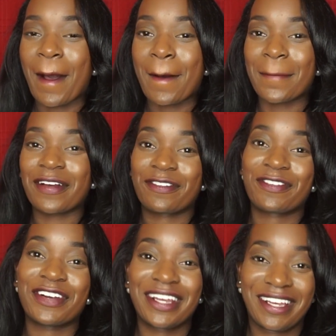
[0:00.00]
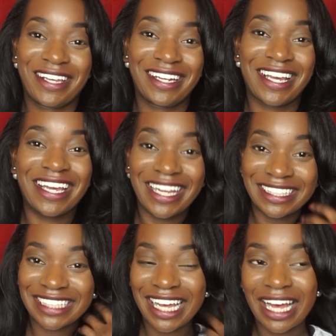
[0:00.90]
my friend at
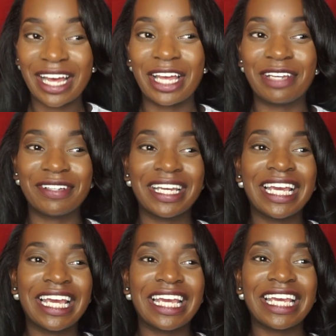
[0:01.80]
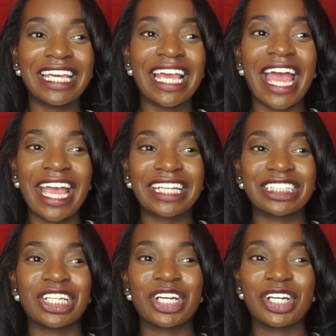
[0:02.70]
that time, he
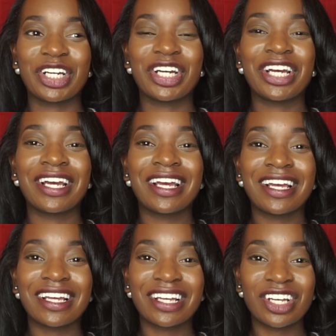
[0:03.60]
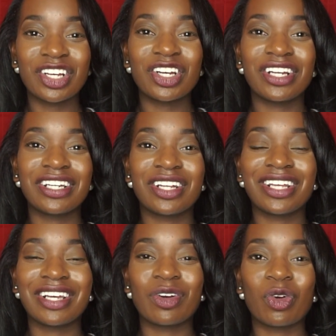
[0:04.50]
asked her, could
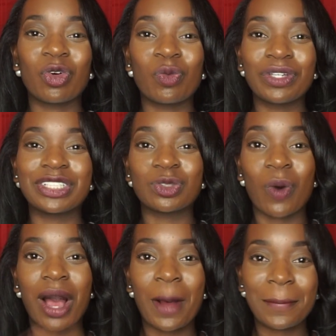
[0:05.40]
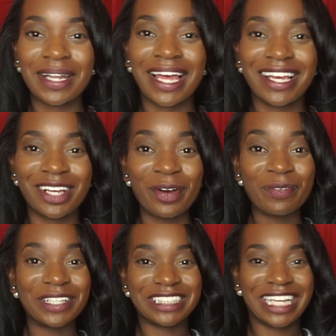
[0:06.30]
we swap? Like, could
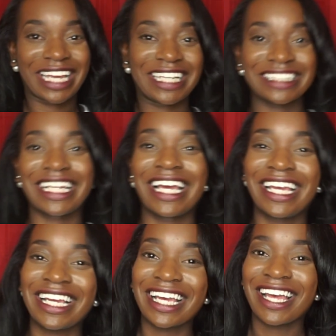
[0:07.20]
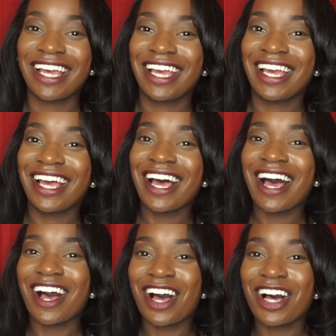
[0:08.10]
we change? Like,
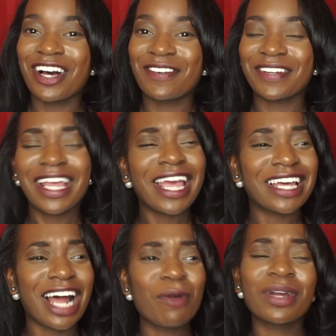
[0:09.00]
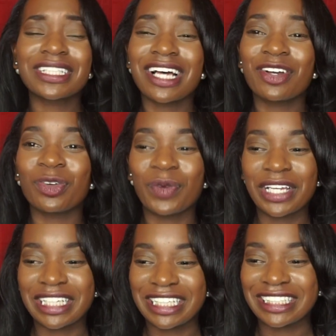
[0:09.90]
I want to talk to
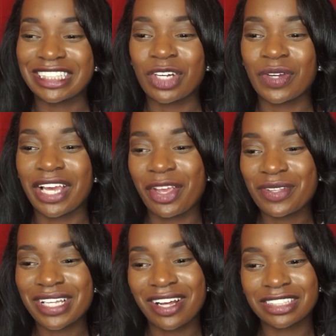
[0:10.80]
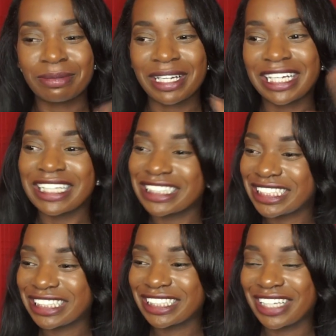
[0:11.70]
Whitley, so can you talk to my
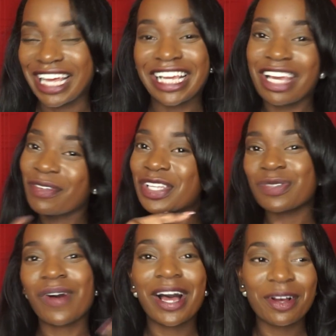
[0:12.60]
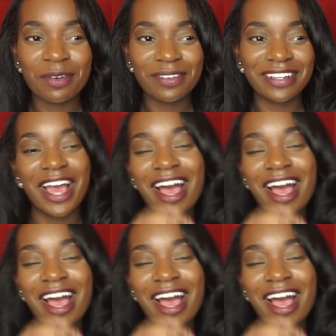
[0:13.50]
cousin? Like, can we swap?